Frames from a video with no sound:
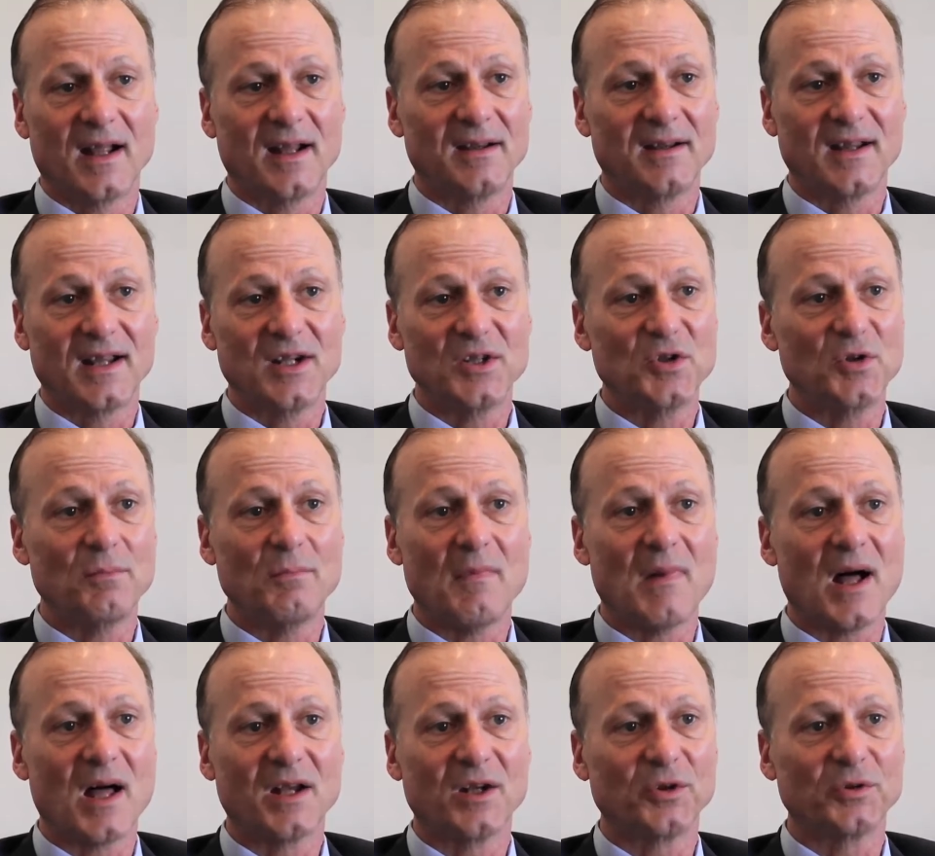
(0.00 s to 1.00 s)
that they do
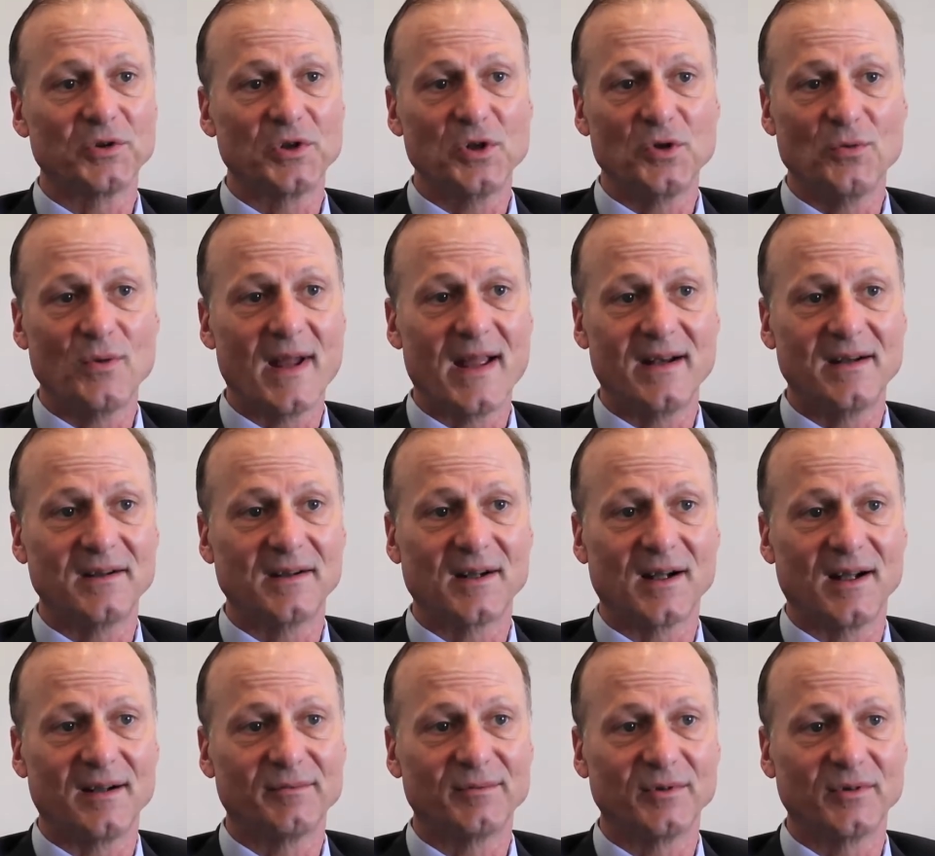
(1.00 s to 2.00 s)
model UN
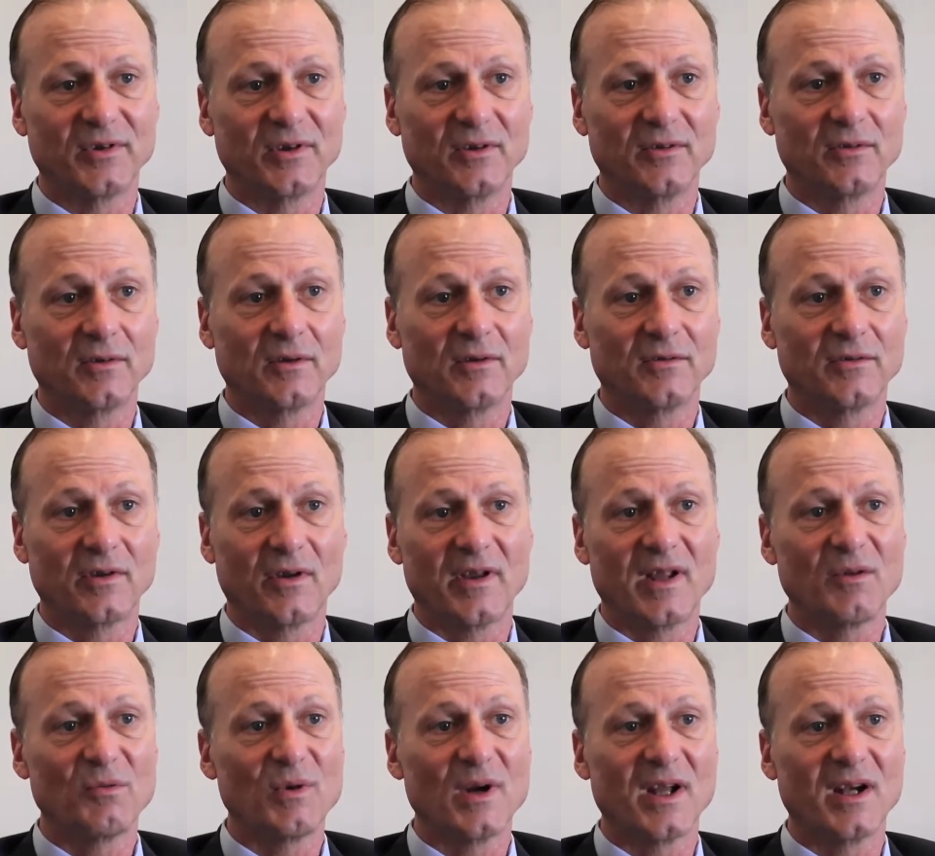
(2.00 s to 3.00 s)
conferences. So
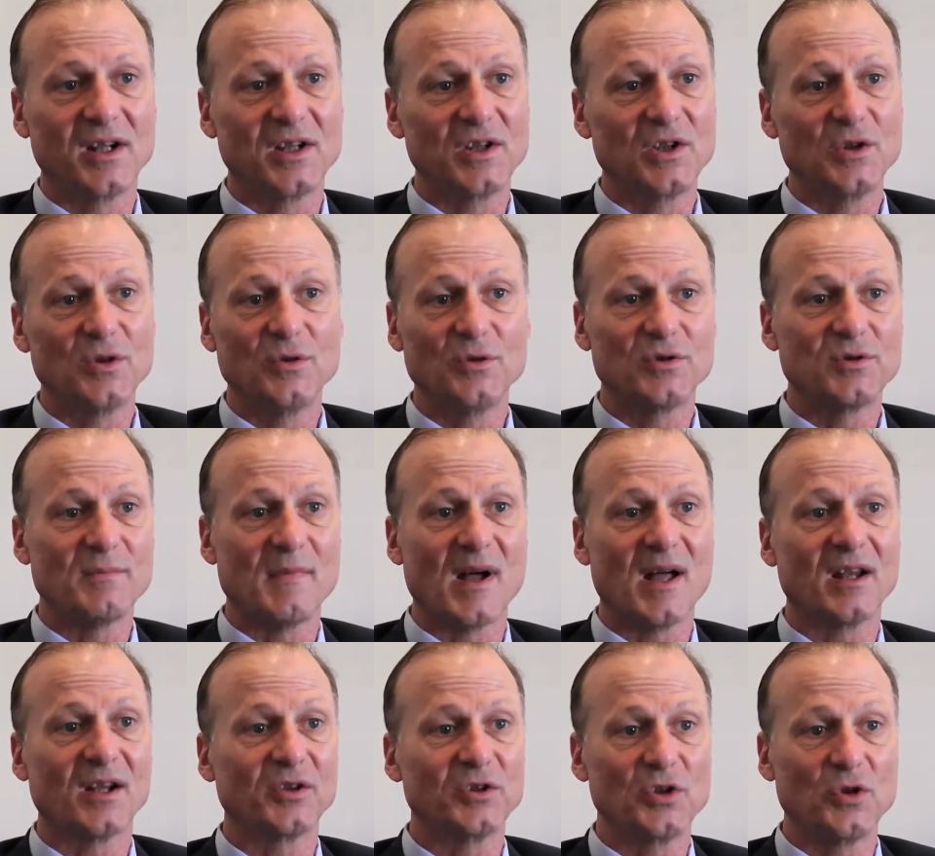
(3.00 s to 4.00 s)
they run a huge
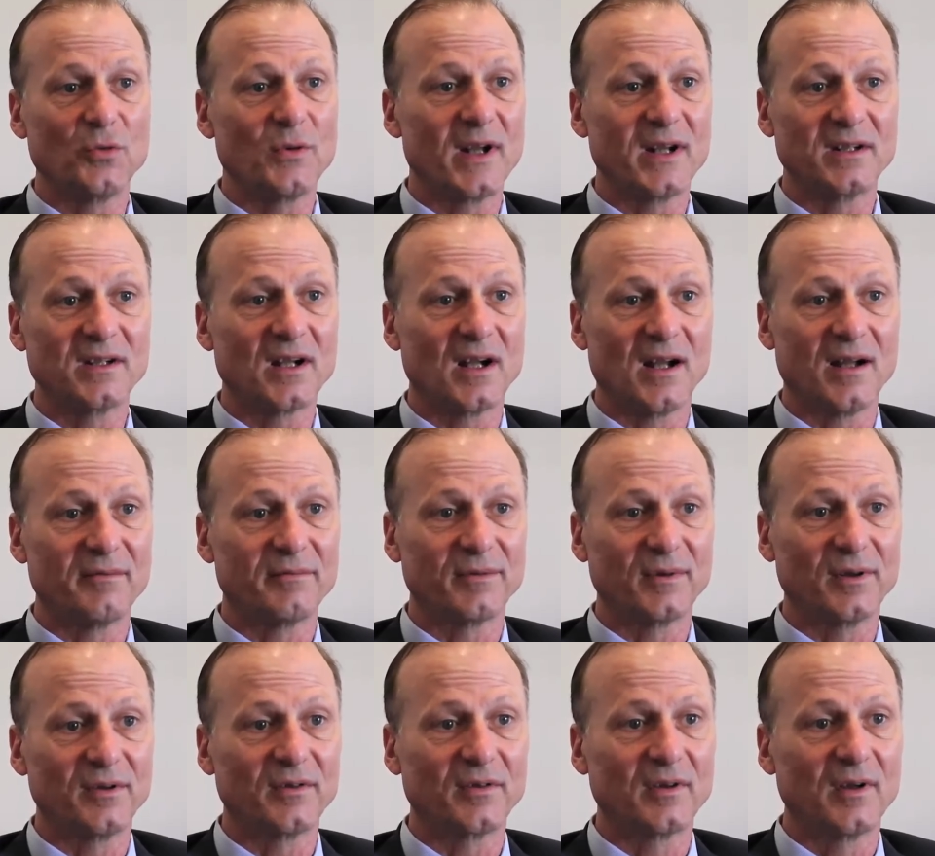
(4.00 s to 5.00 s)
model UN
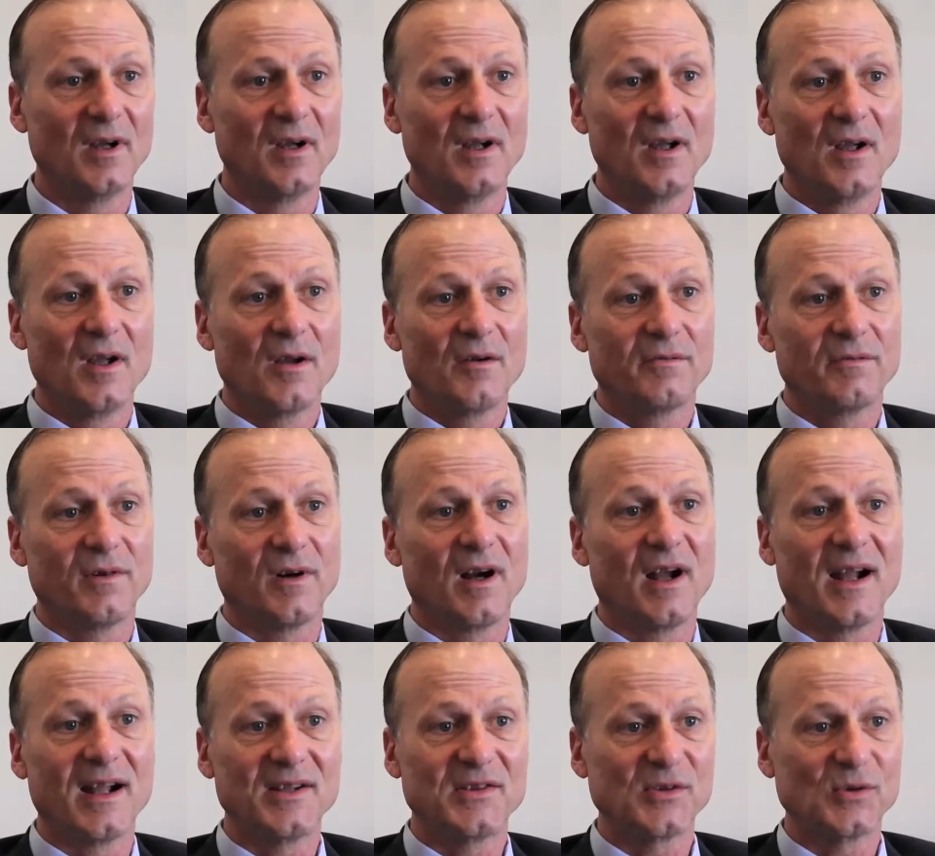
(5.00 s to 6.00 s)
conference for
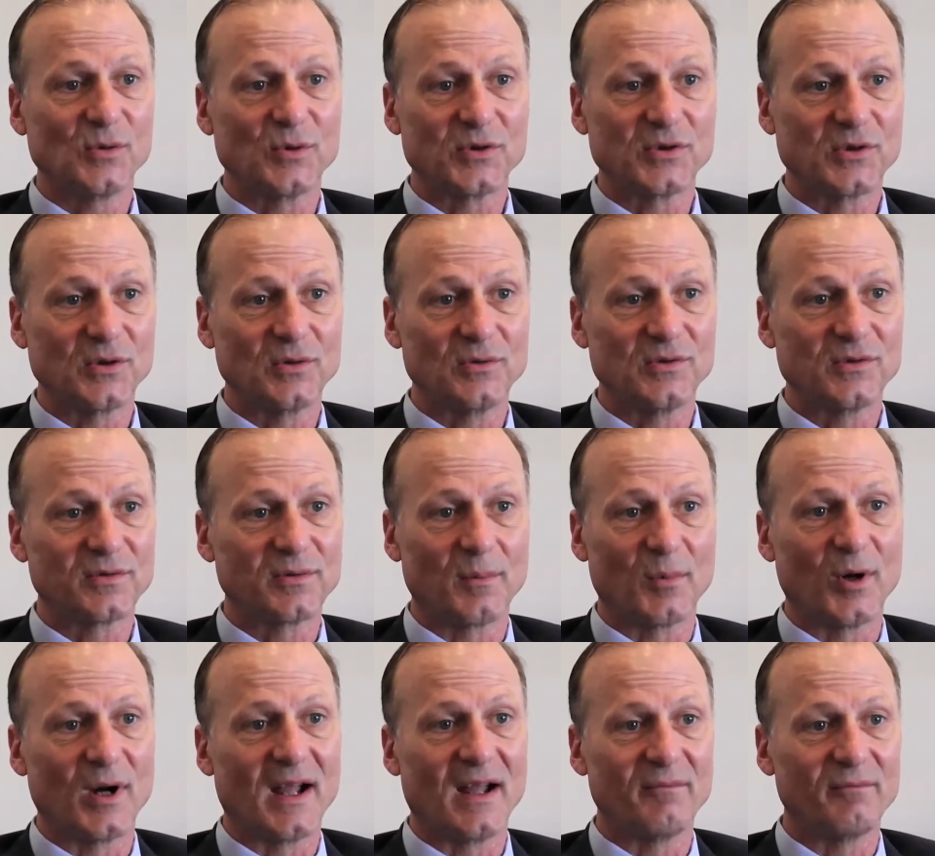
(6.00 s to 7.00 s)
high school students
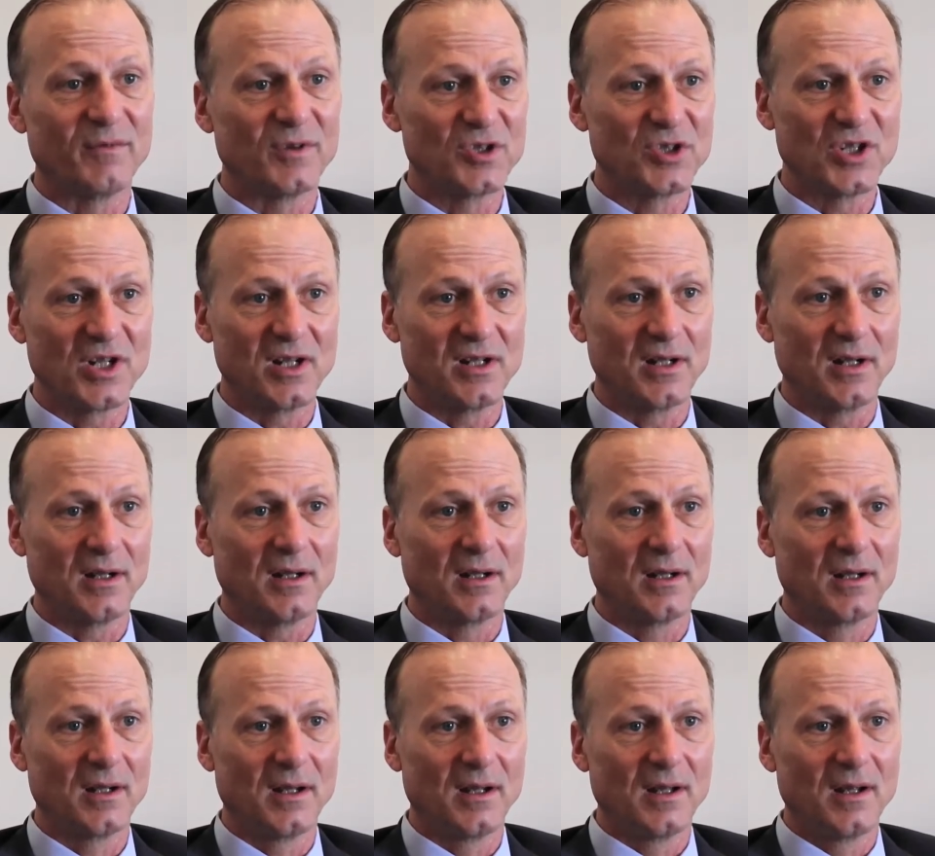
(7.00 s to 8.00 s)
from around Virginia.
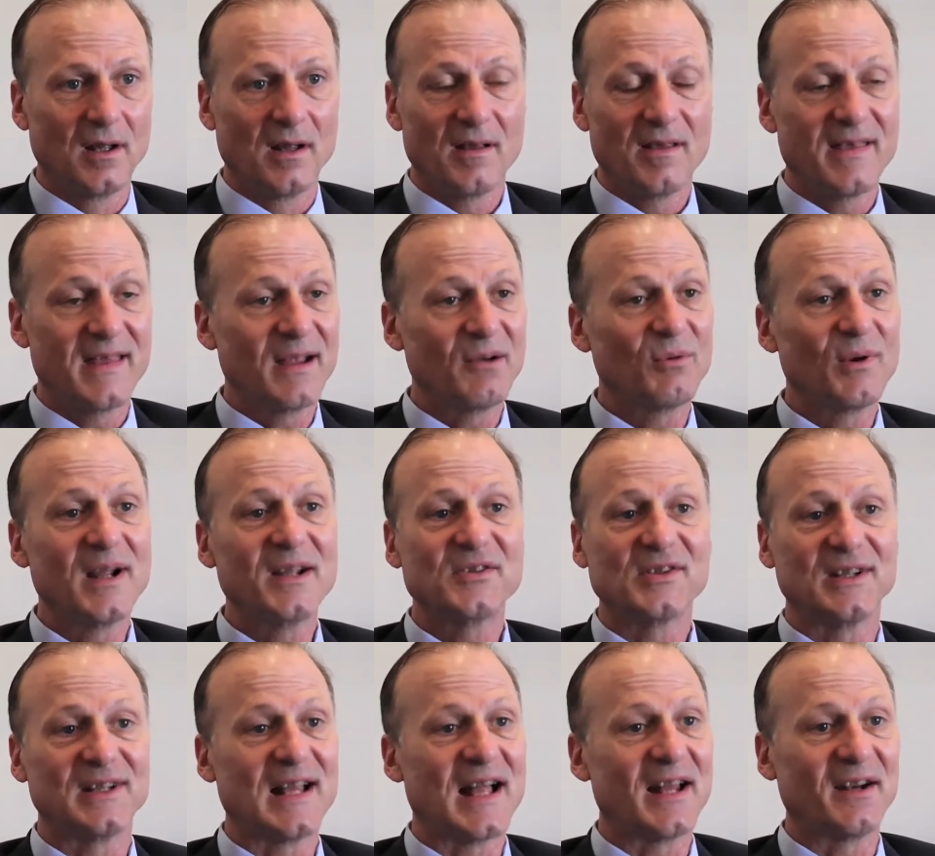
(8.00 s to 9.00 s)
They
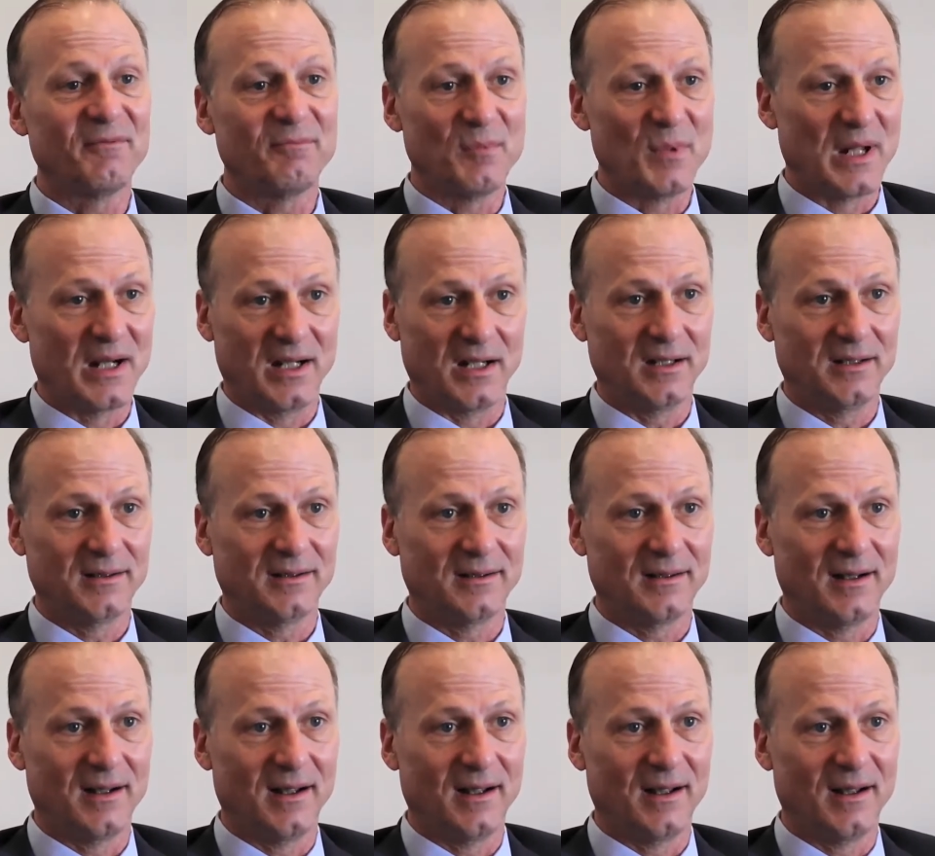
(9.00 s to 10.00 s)
raise a lot of money.
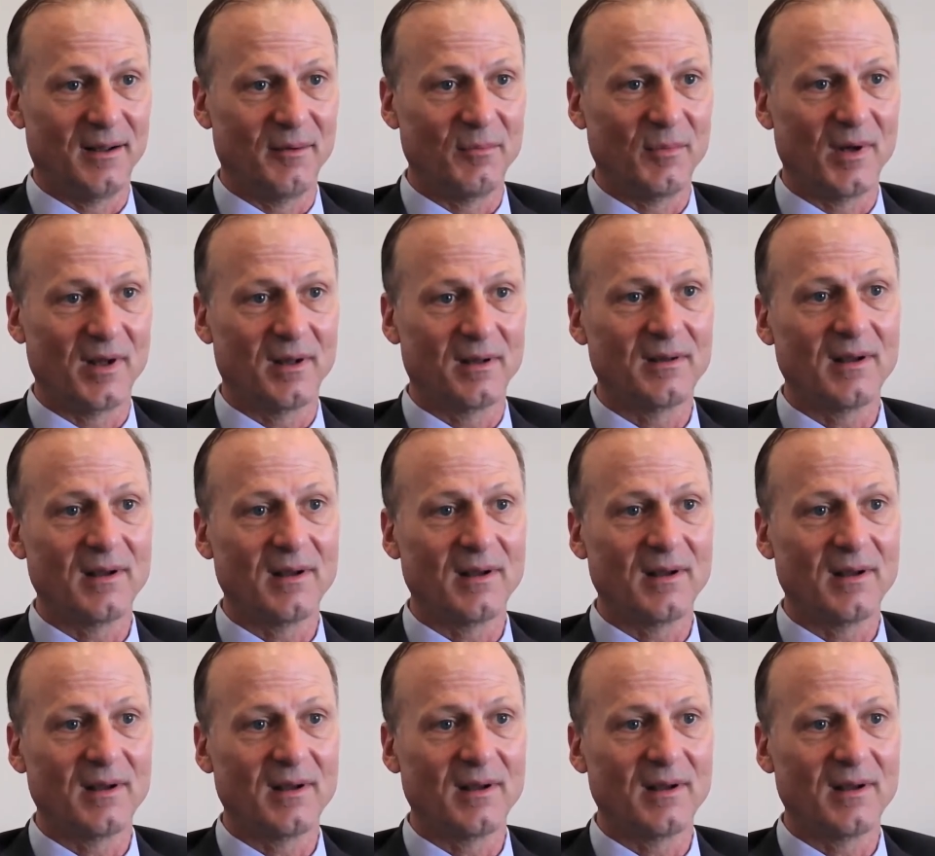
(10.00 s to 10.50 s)
I'm